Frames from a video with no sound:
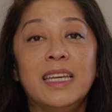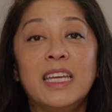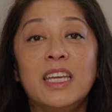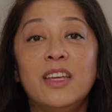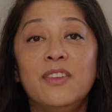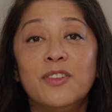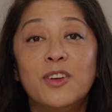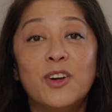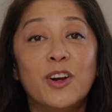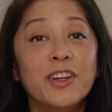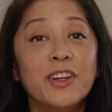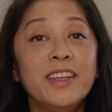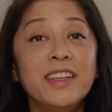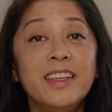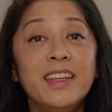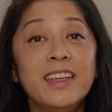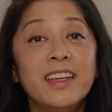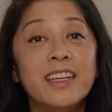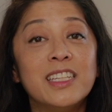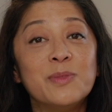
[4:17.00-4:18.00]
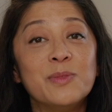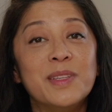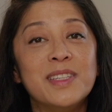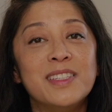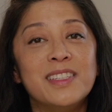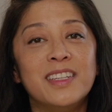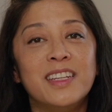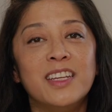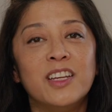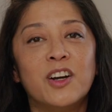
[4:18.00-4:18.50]
If gardening has been
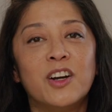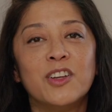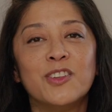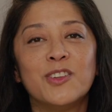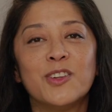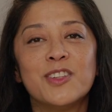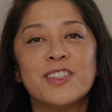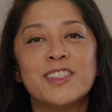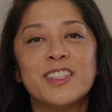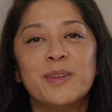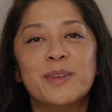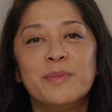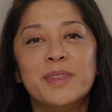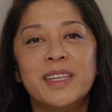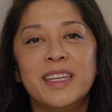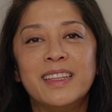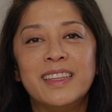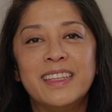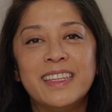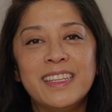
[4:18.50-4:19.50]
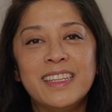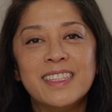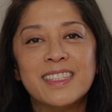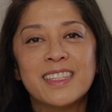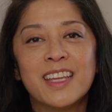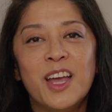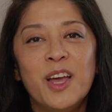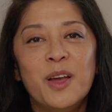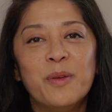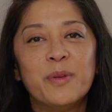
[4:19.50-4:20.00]
sitting on your someday
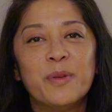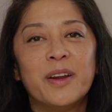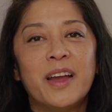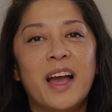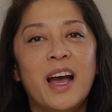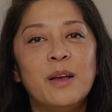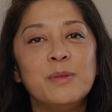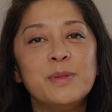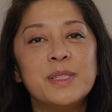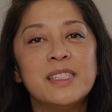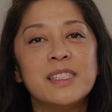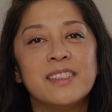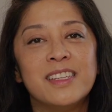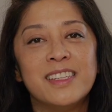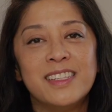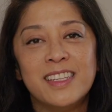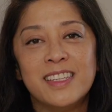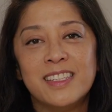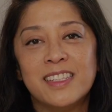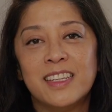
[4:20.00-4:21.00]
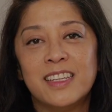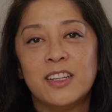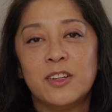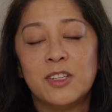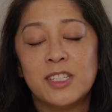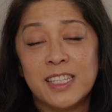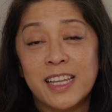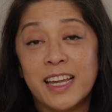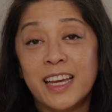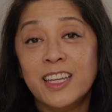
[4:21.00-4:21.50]
list, perhaps this is the
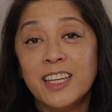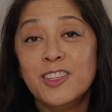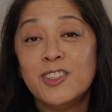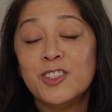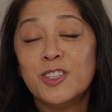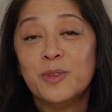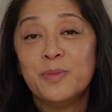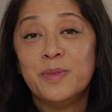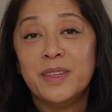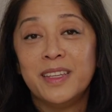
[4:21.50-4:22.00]
sign to